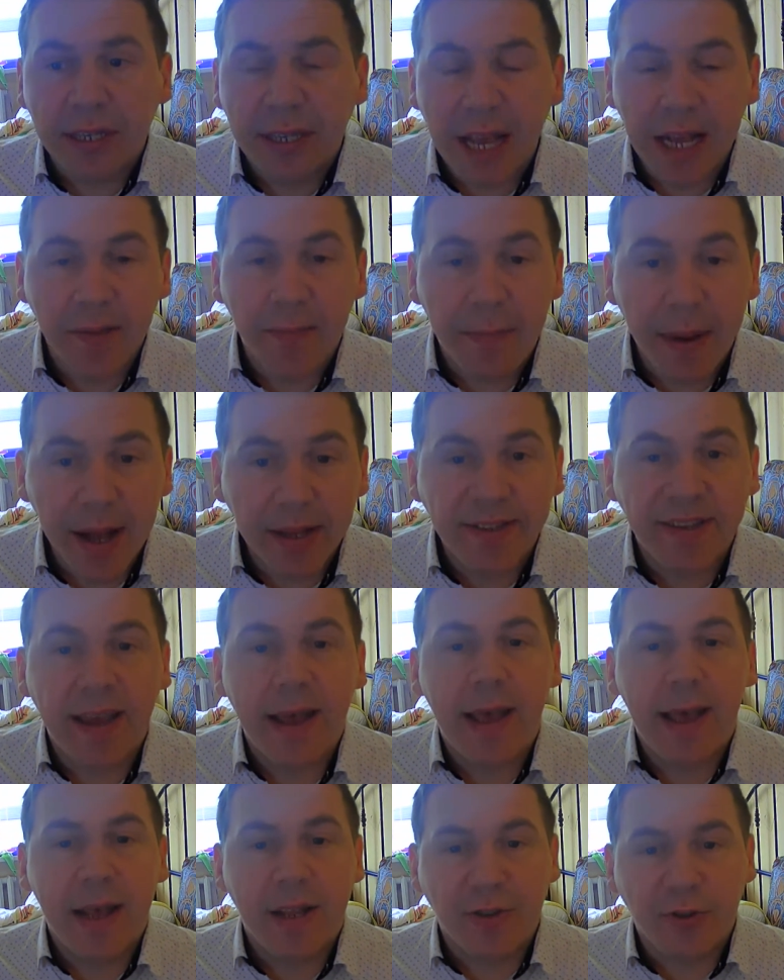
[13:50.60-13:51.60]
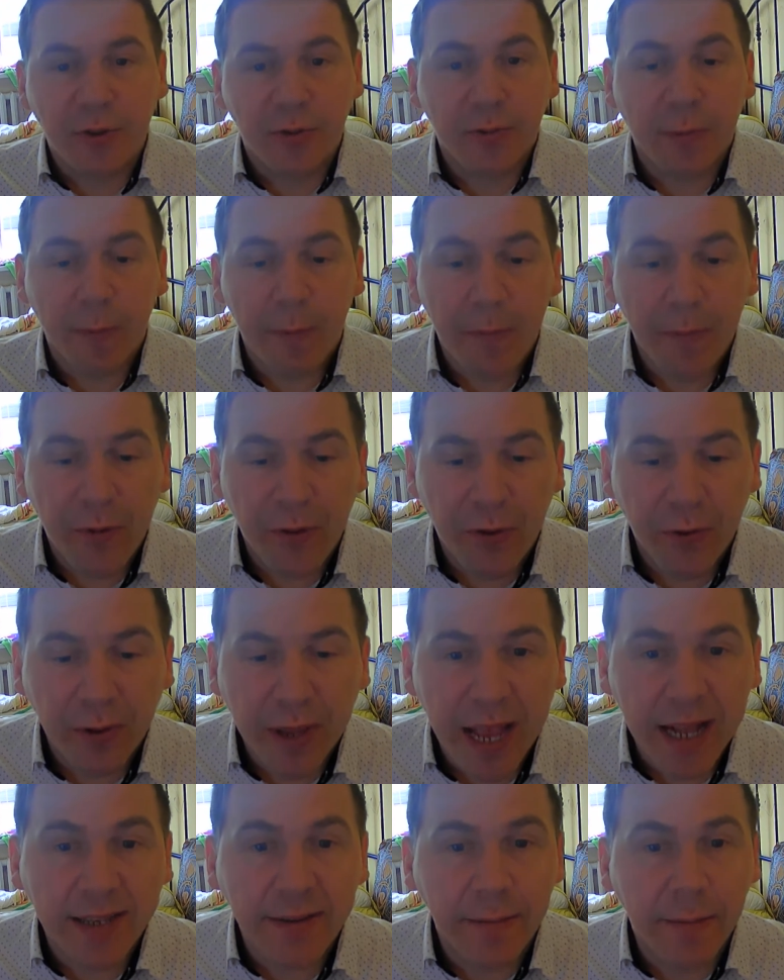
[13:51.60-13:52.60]
better and to
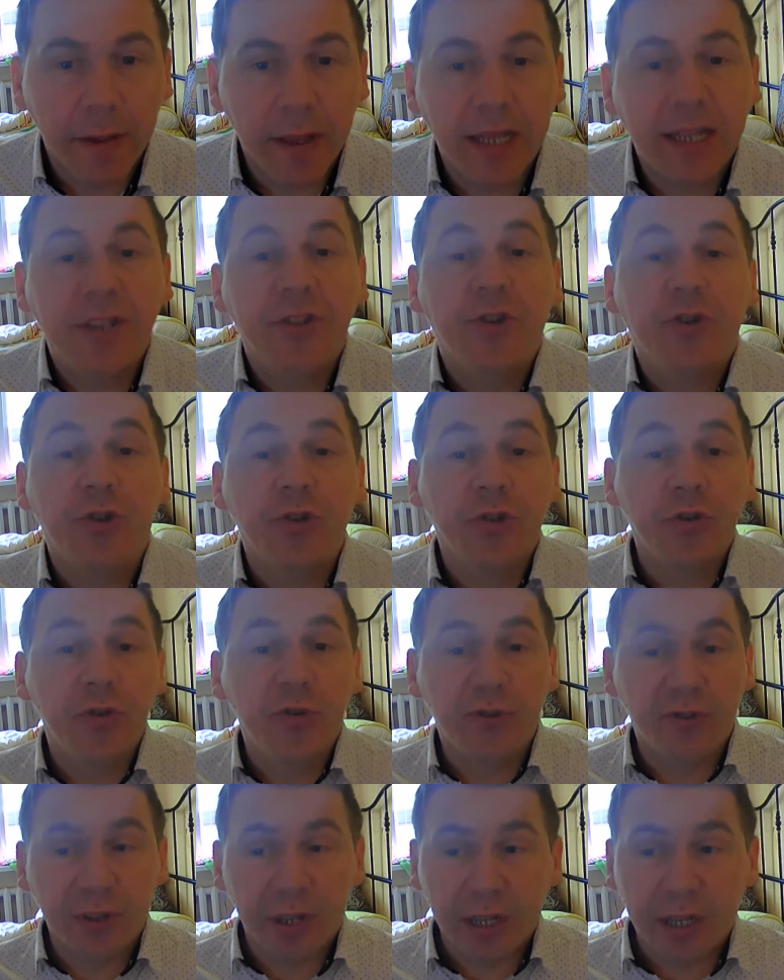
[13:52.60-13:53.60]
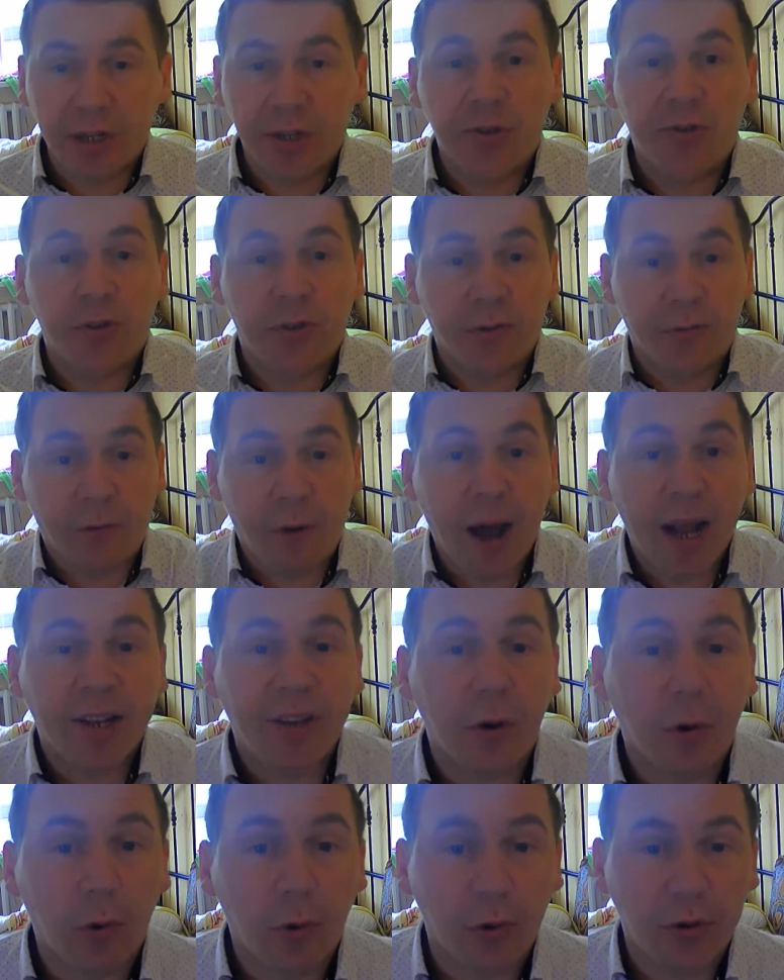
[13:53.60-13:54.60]
get introduced into the
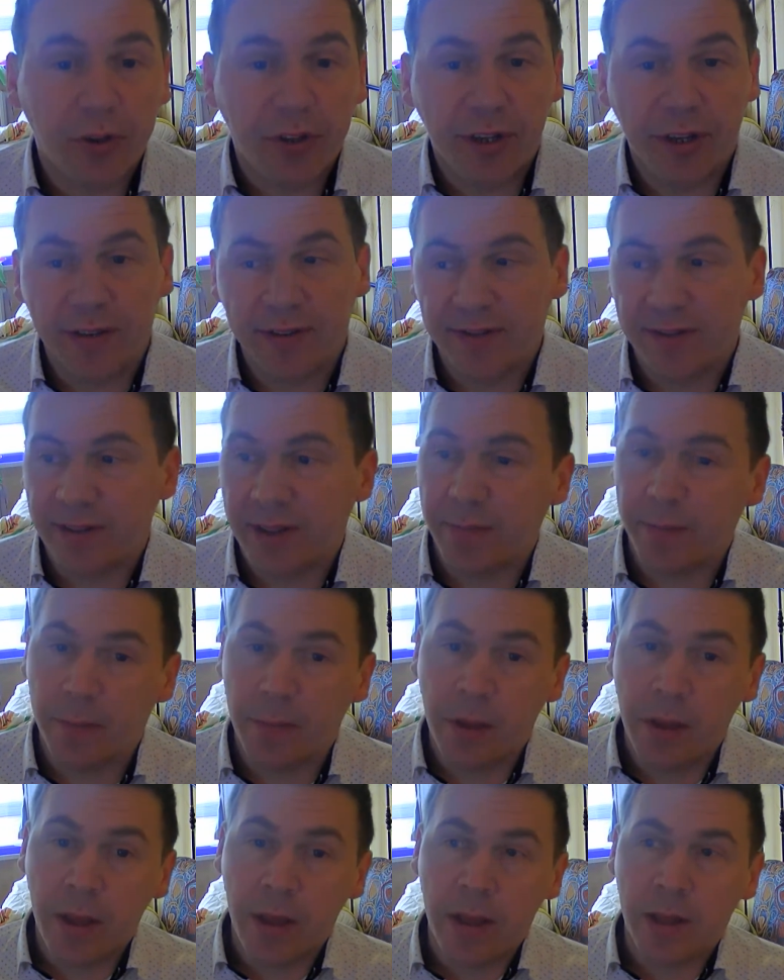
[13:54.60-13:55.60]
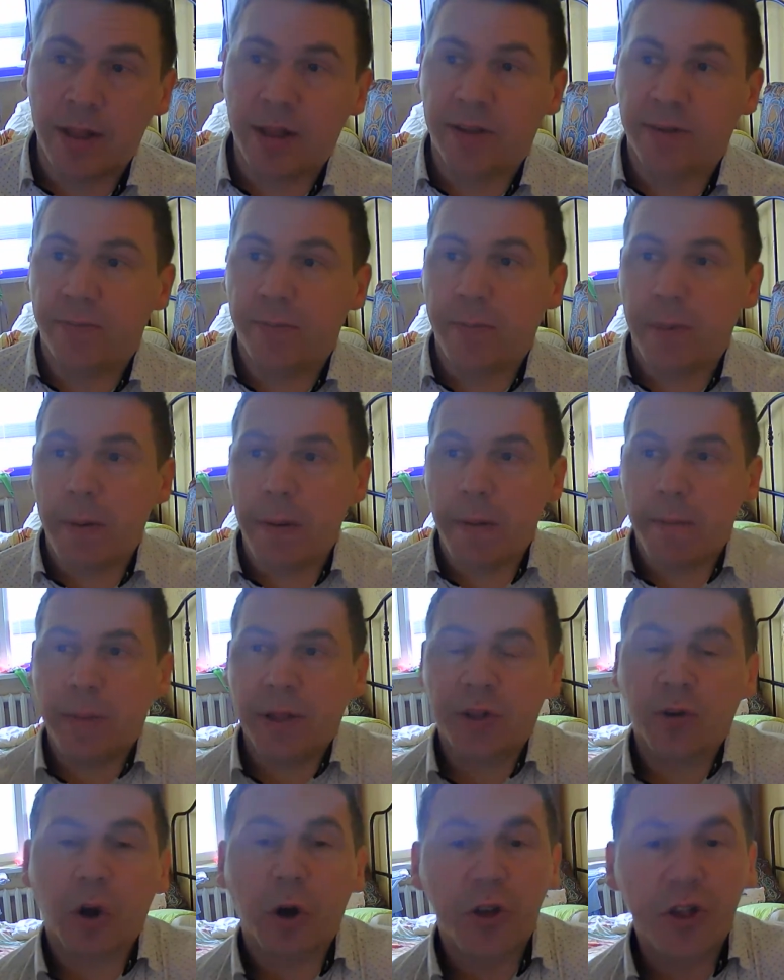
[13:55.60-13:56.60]
wider audience. That
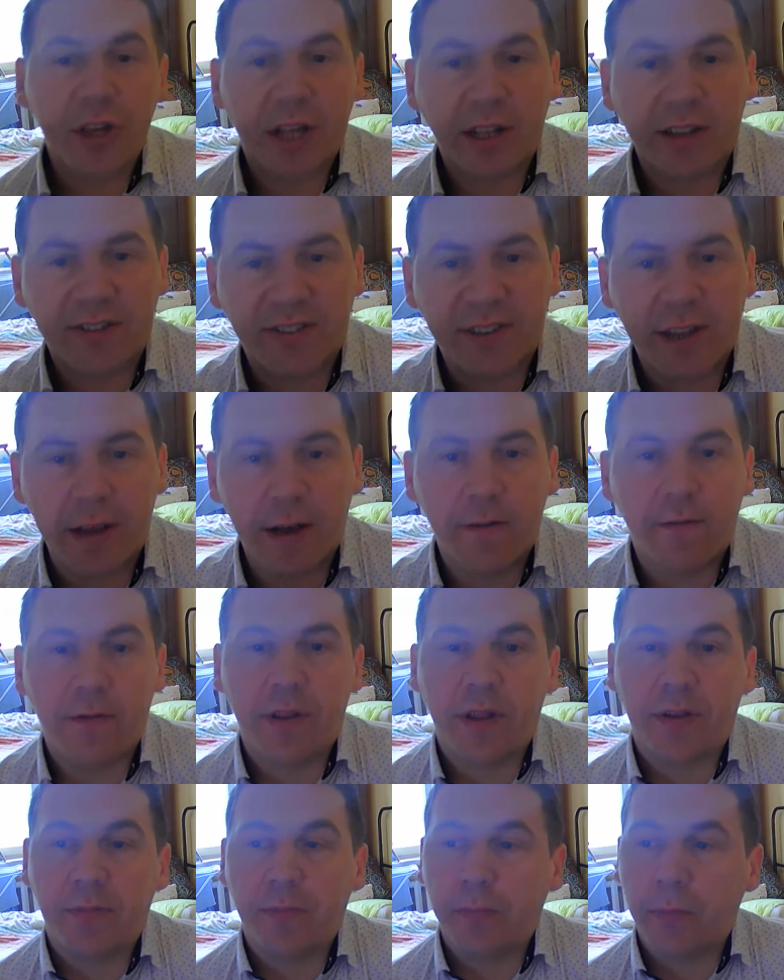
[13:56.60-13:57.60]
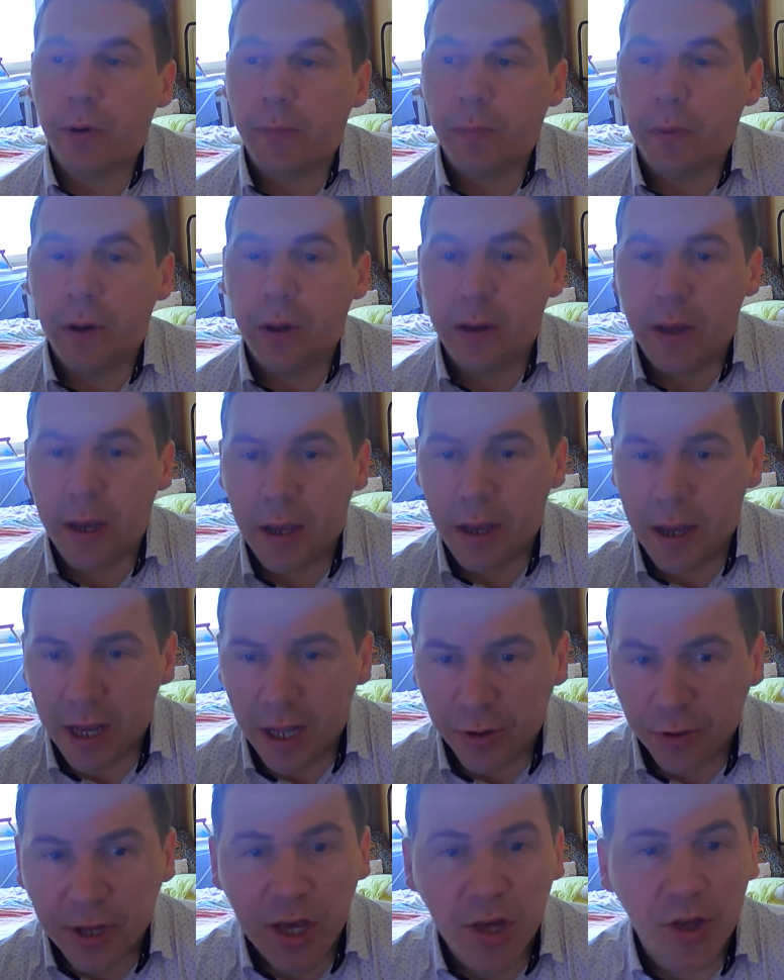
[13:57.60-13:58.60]
pedagogical staff, that
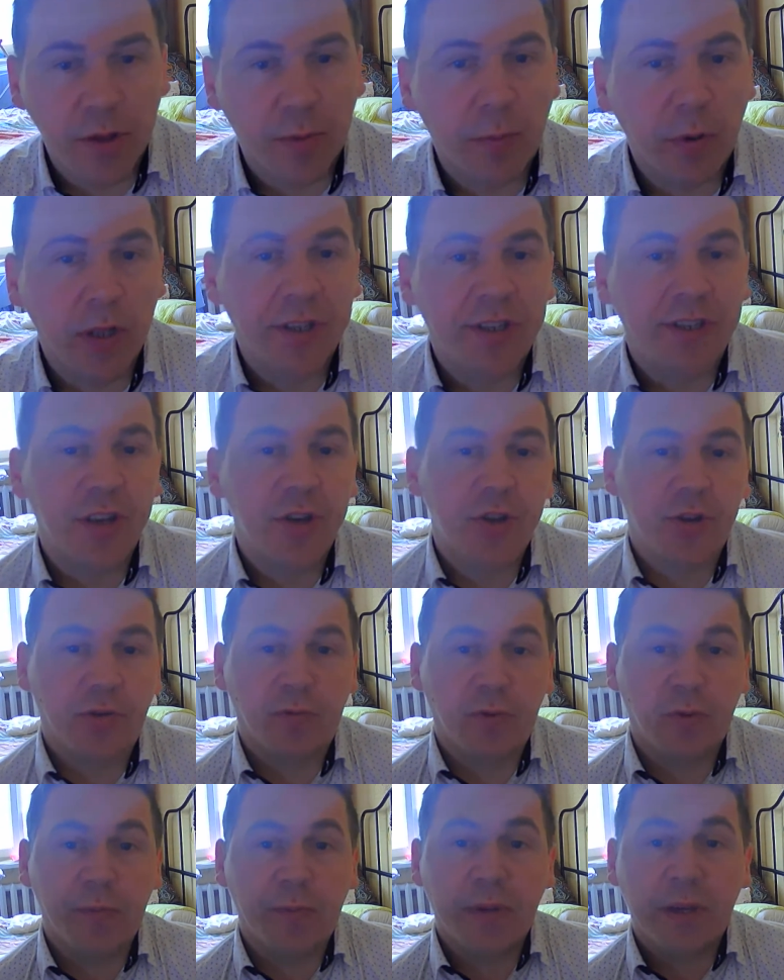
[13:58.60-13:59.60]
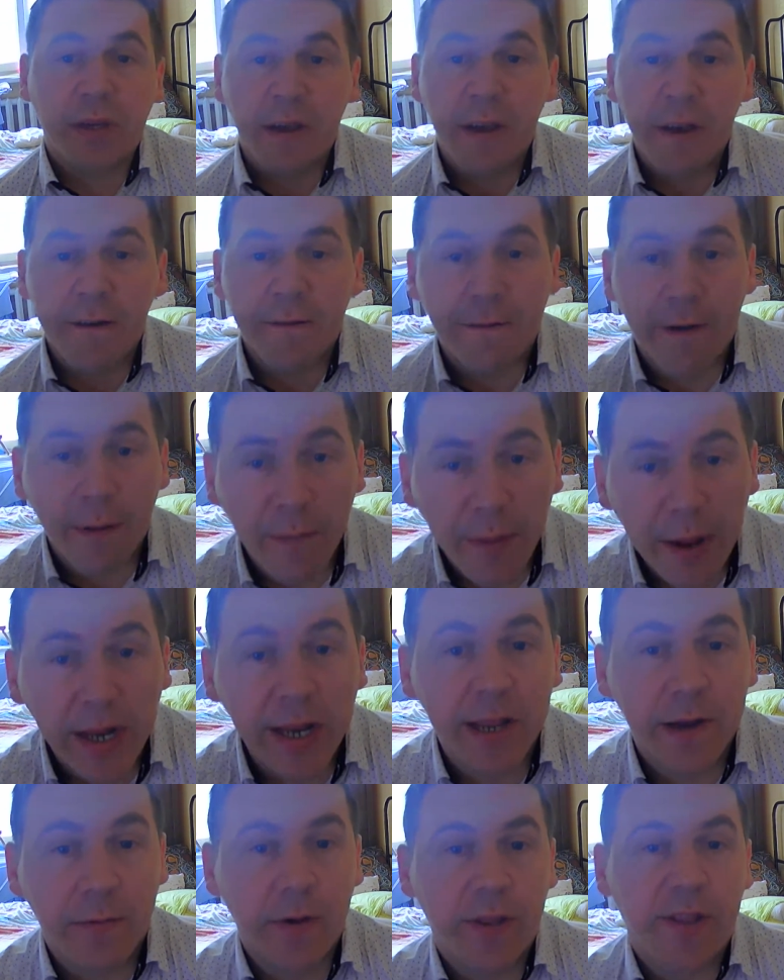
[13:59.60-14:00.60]
educational politician would be
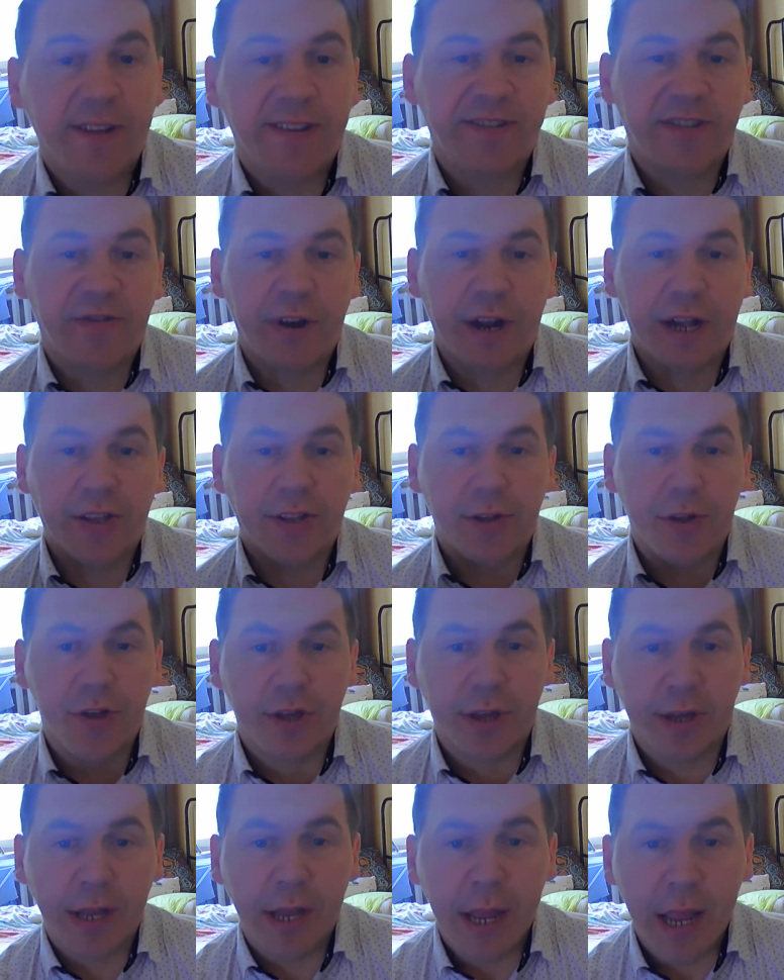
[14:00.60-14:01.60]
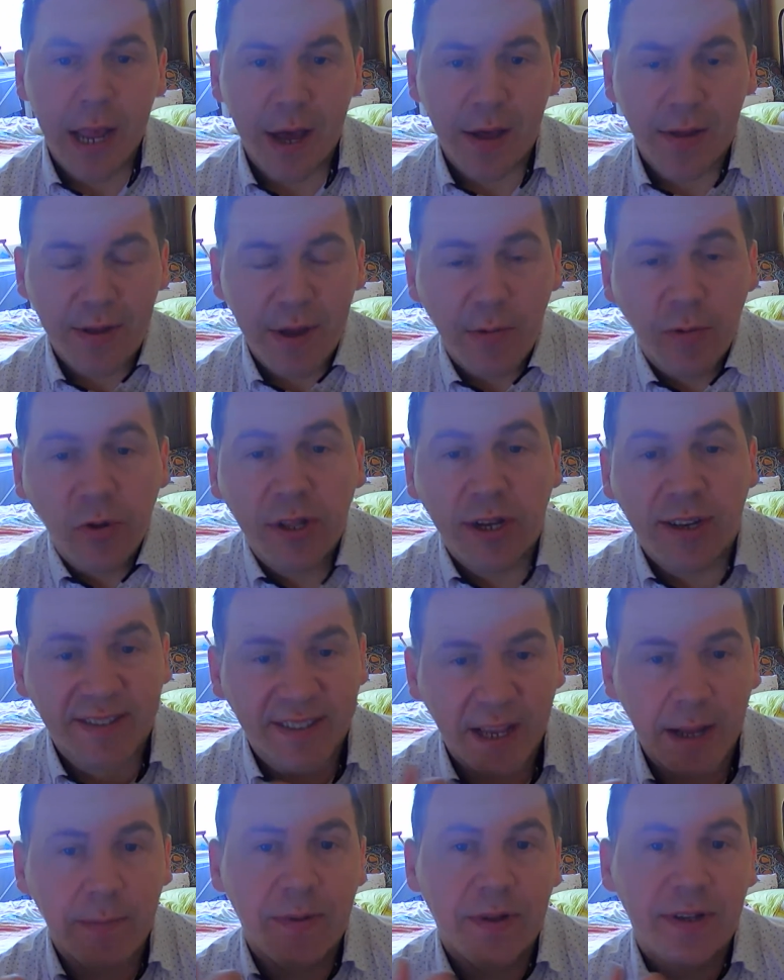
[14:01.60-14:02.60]
familiar with the strategy, and they would accept it